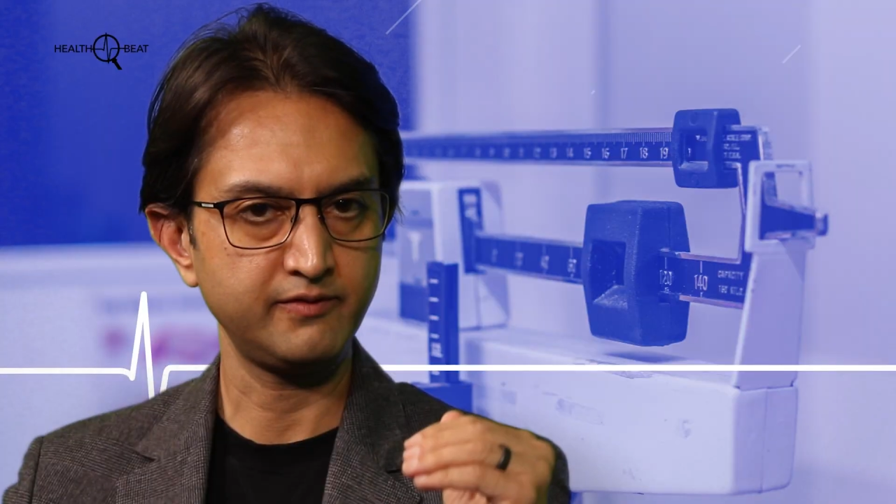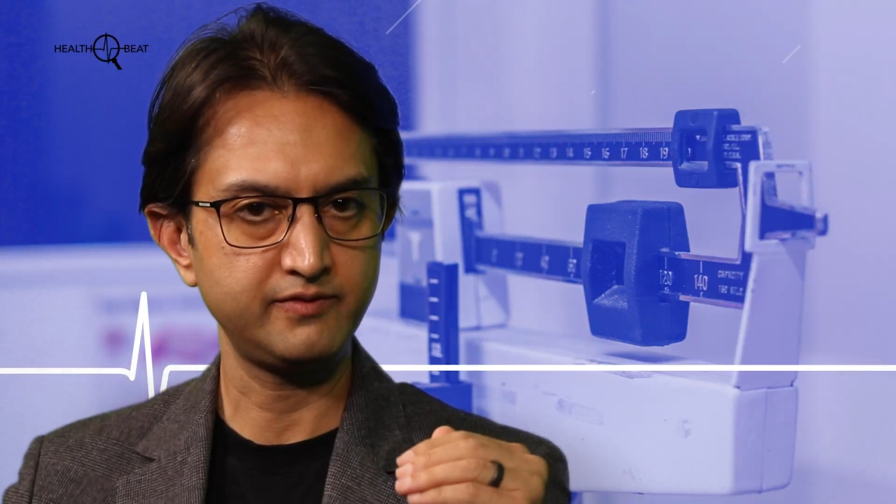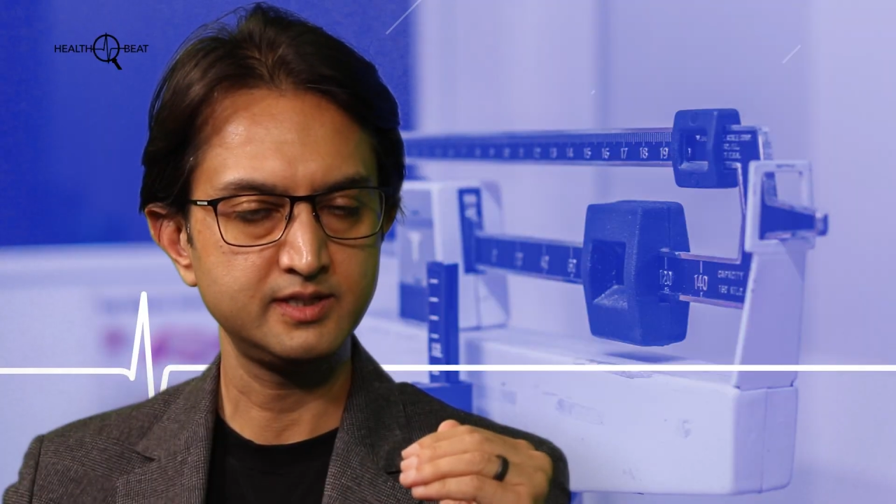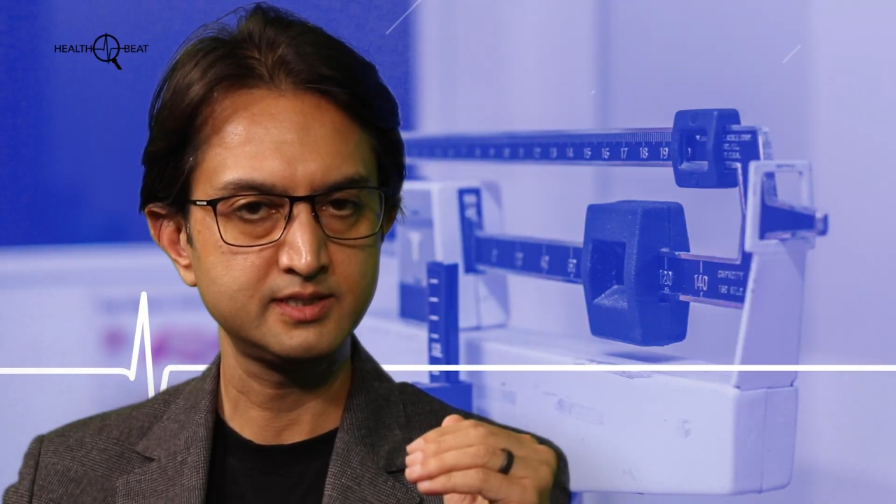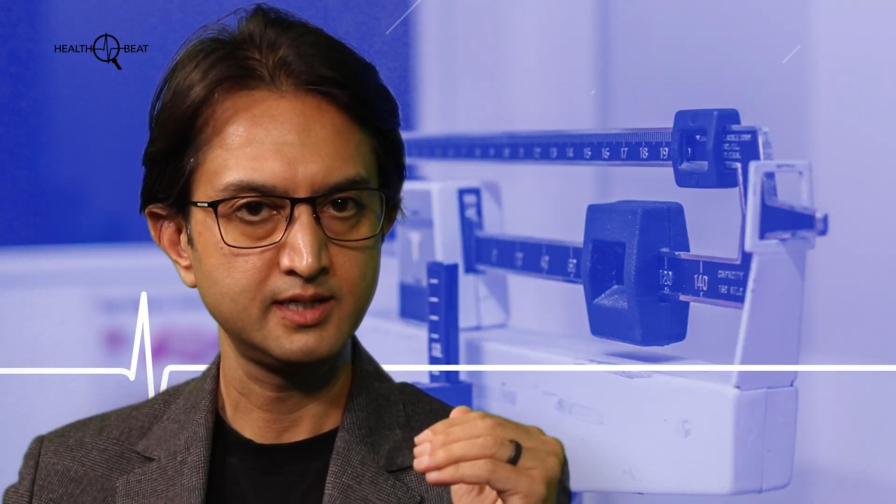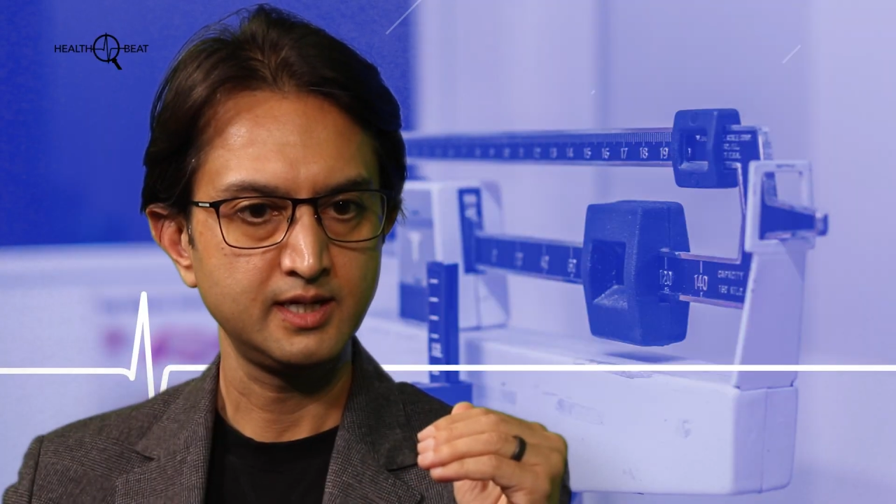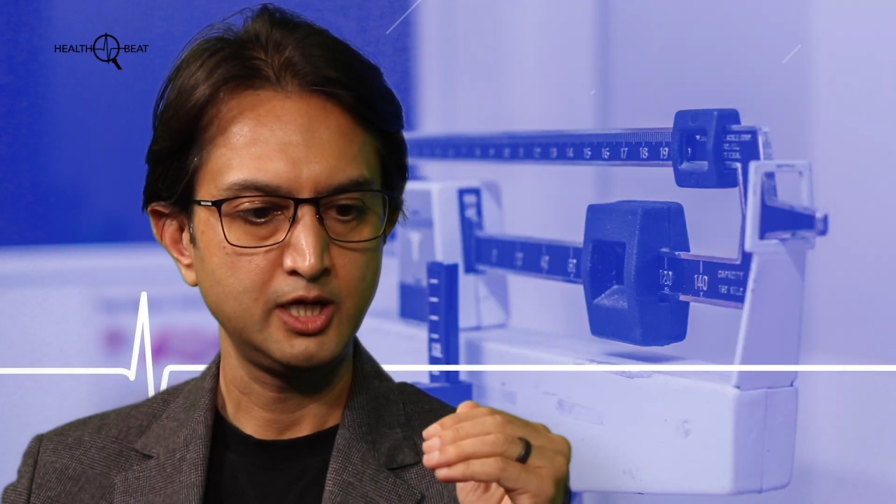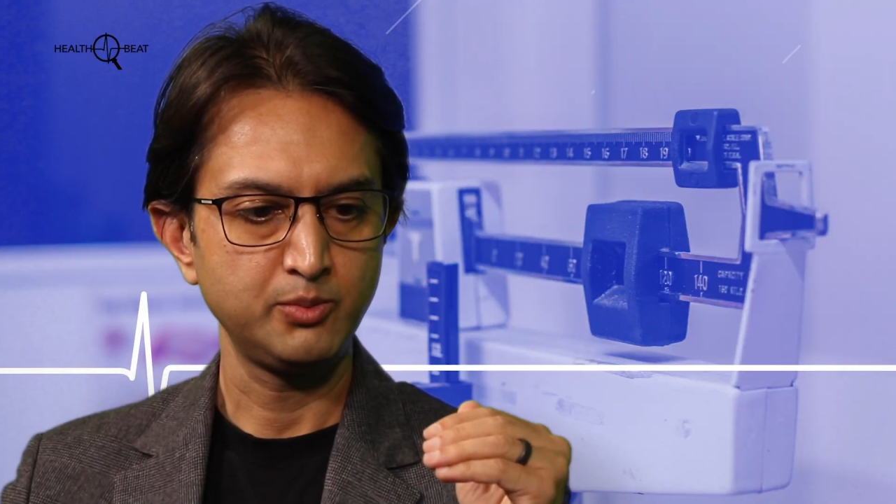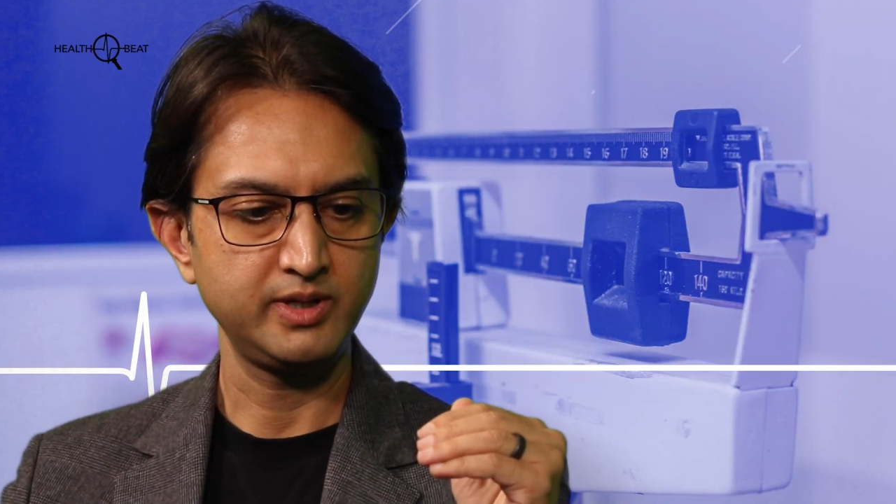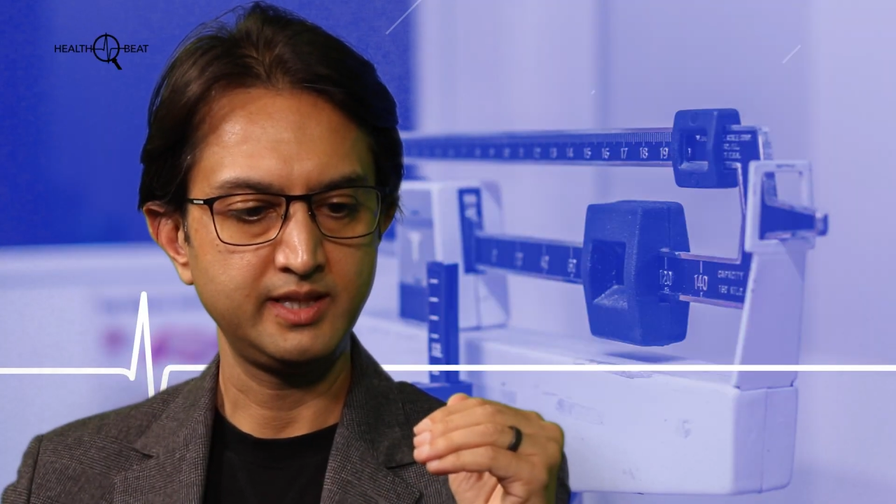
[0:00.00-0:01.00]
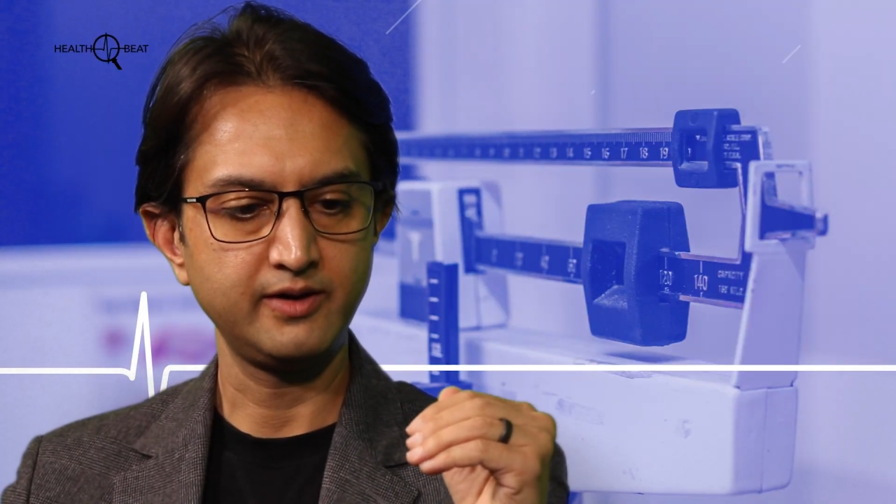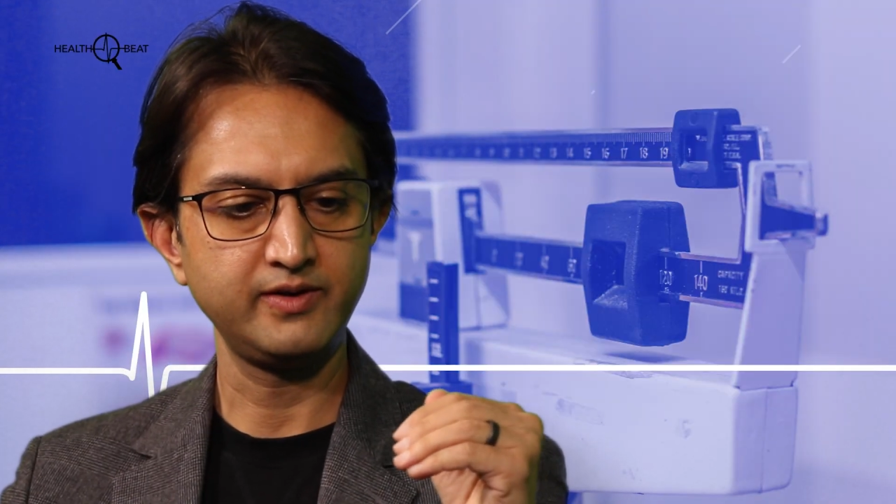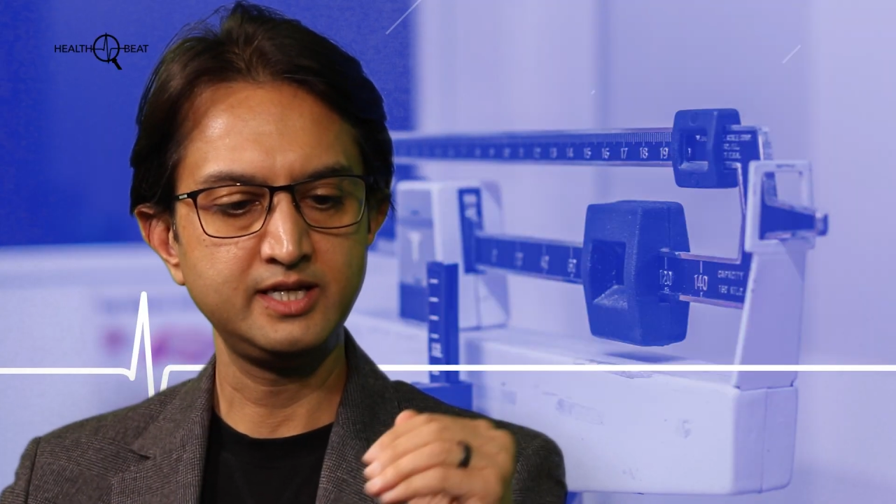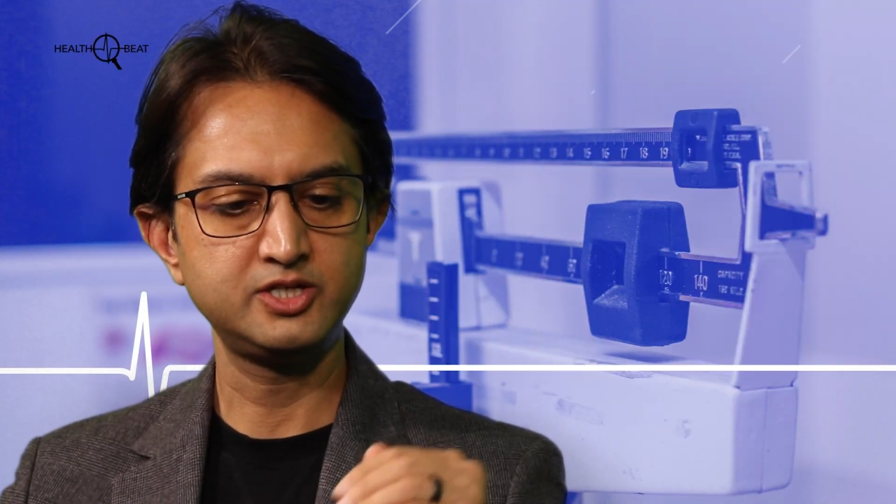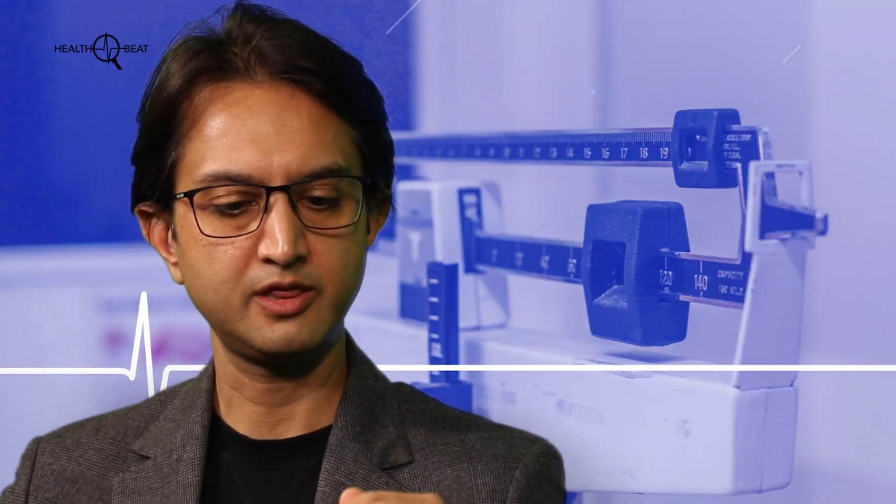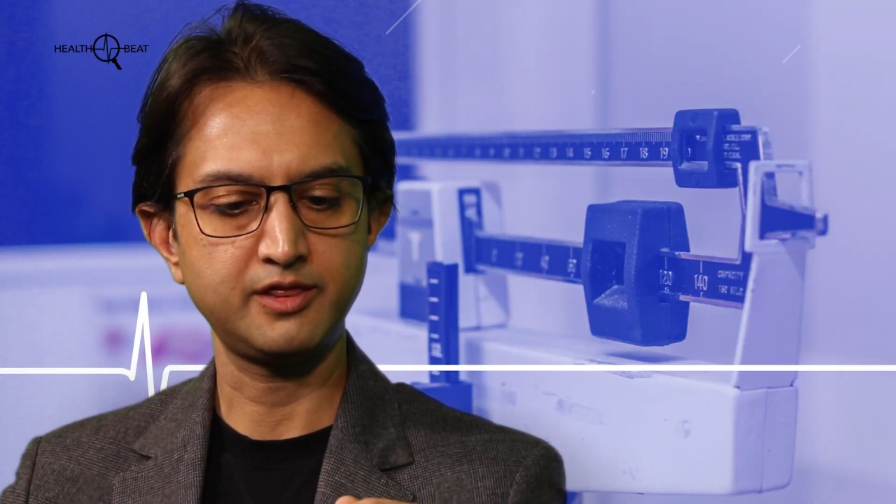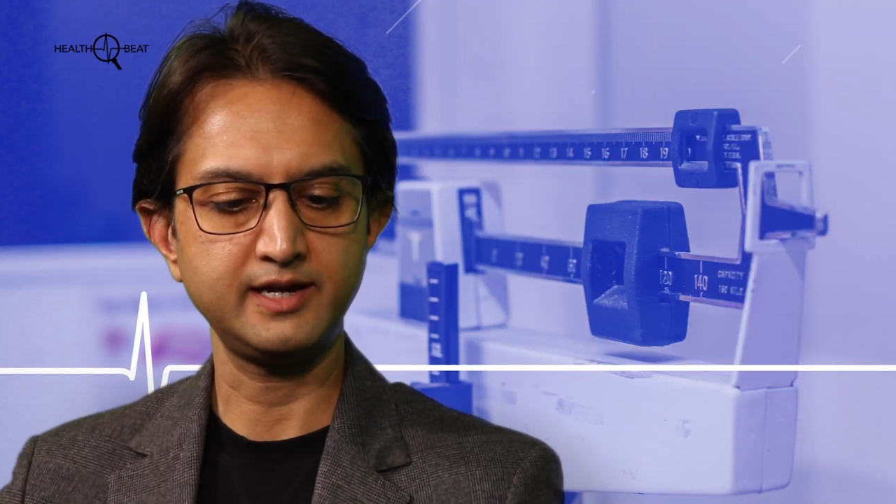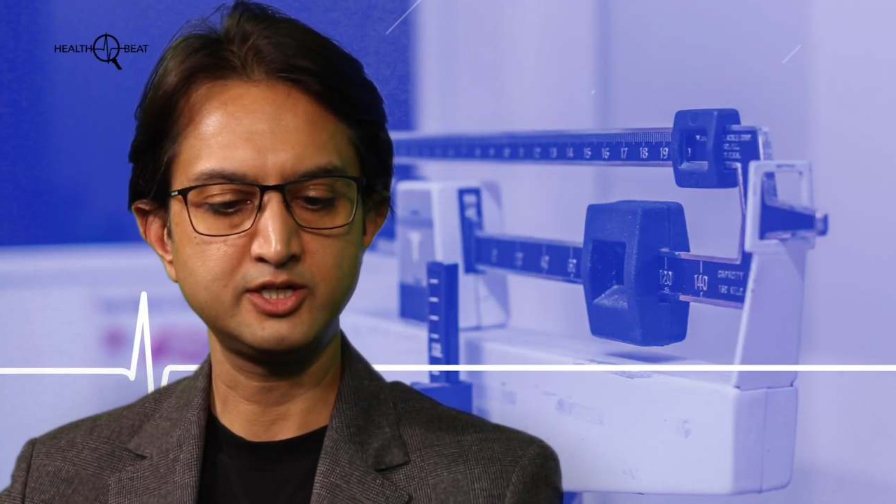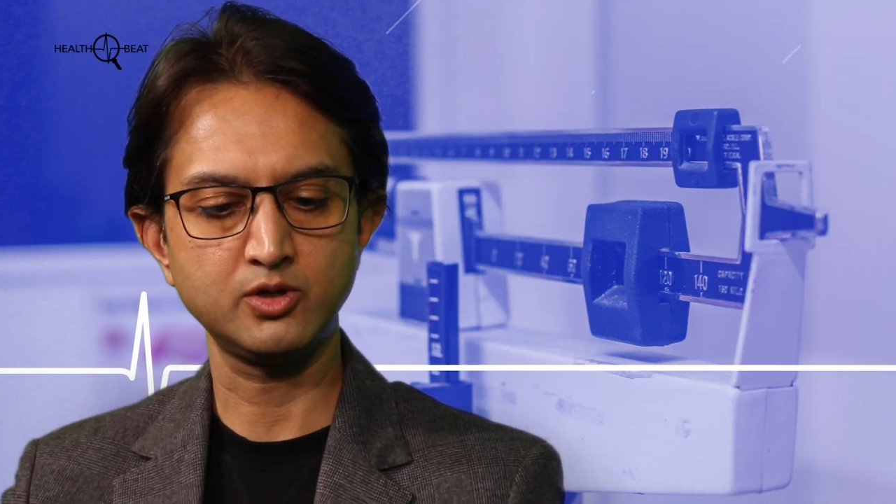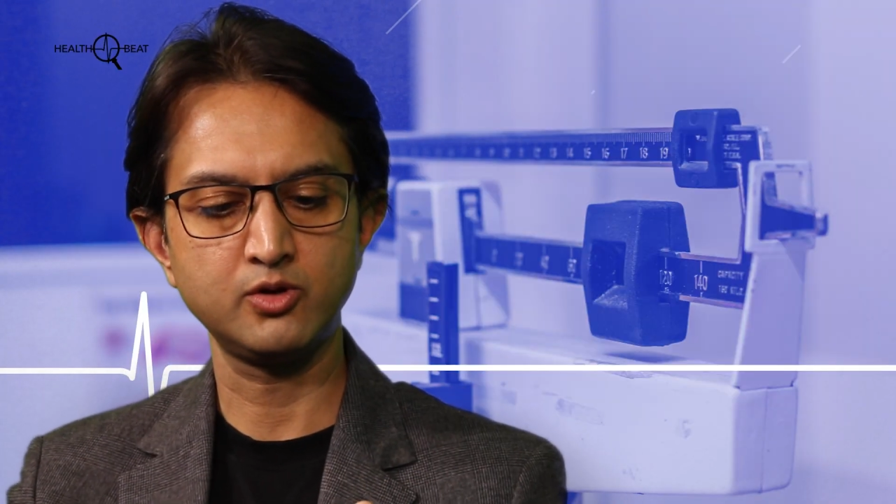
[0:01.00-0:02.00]
effort, but they reach a
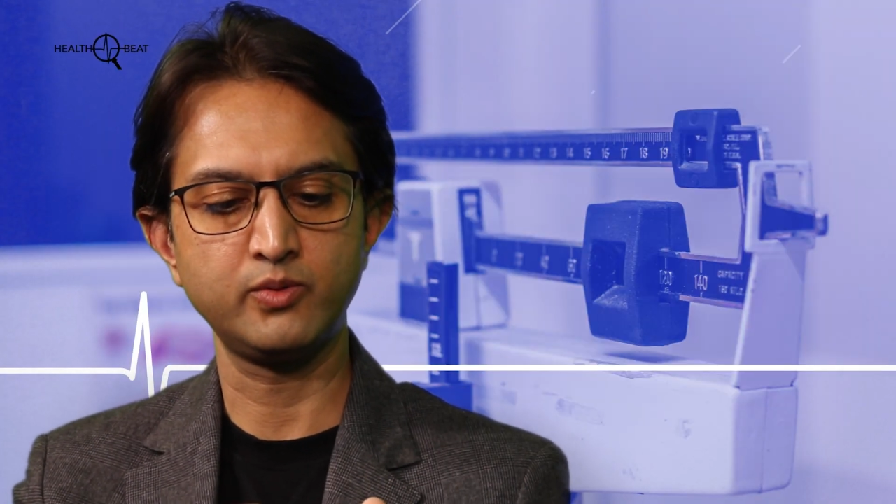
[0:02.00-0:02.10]
threshold